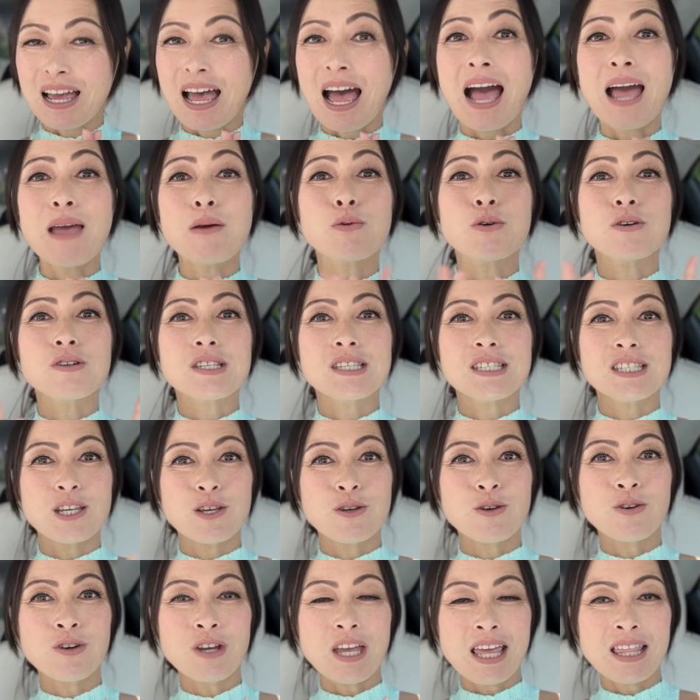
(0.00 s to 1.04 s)
I will see
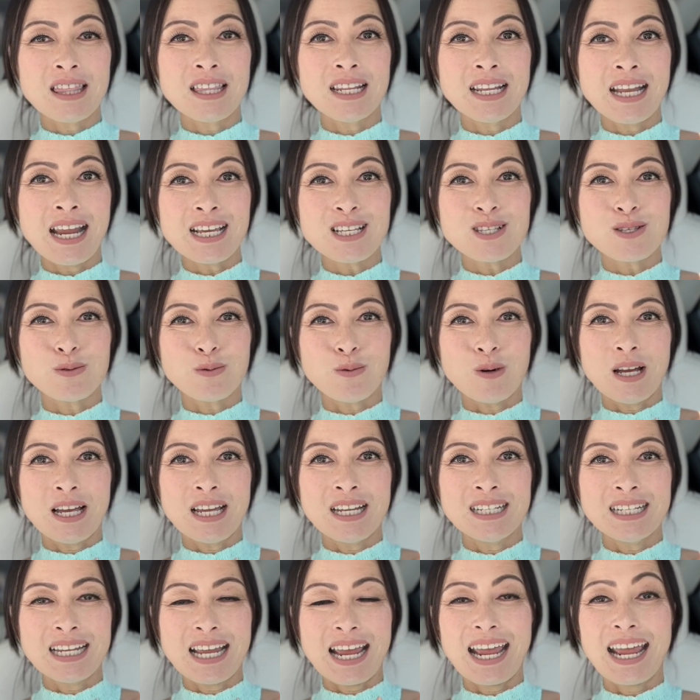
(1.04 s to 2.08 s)
you in the next
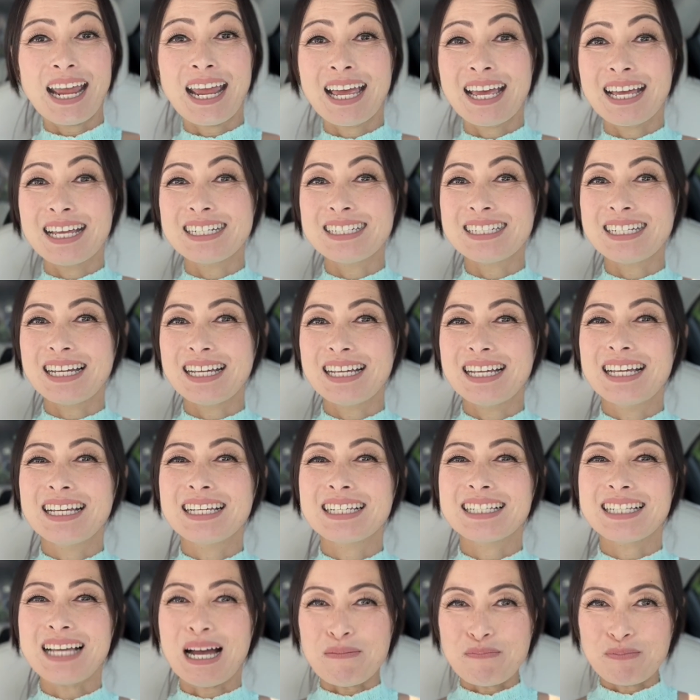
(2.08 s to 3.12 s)
one and
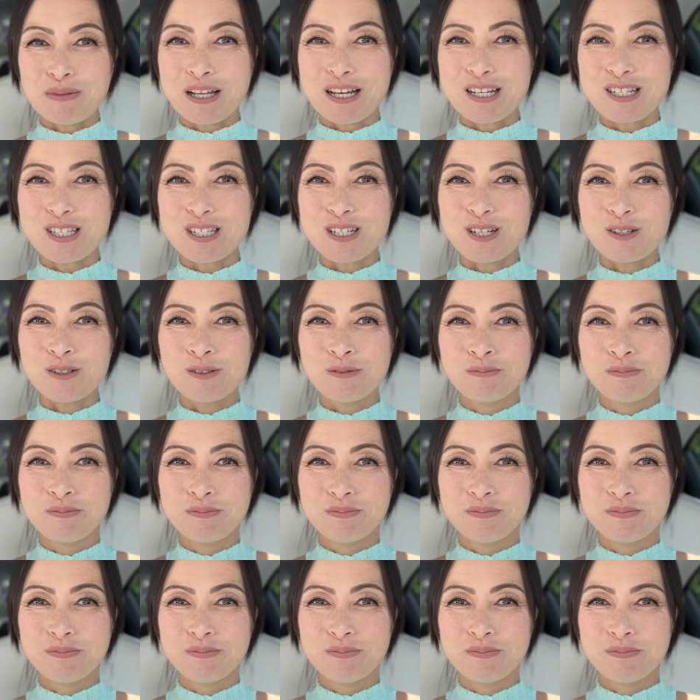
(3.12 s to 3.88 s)
God bless you.